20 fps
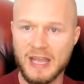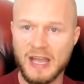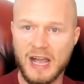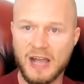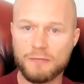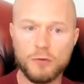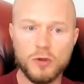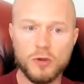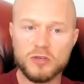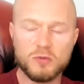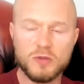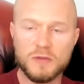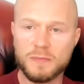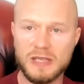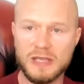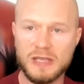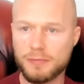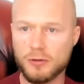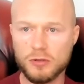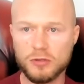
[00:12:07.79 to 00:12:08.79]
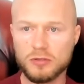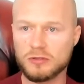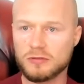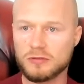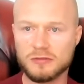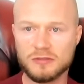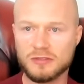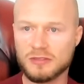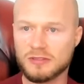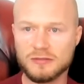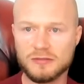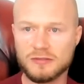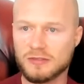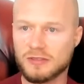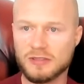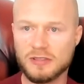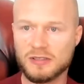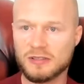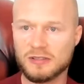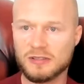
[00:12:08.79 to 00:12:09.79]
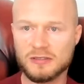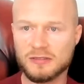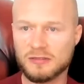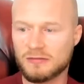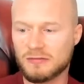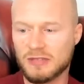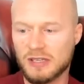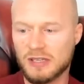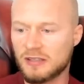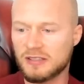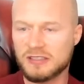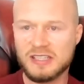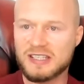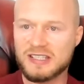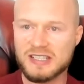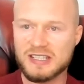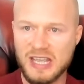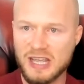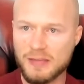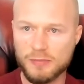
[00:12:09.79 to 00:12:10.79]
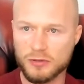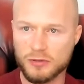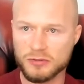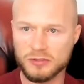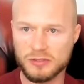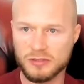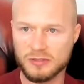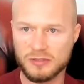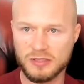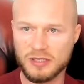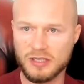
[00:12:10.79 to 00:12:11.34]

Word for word: I've worked with people disabled,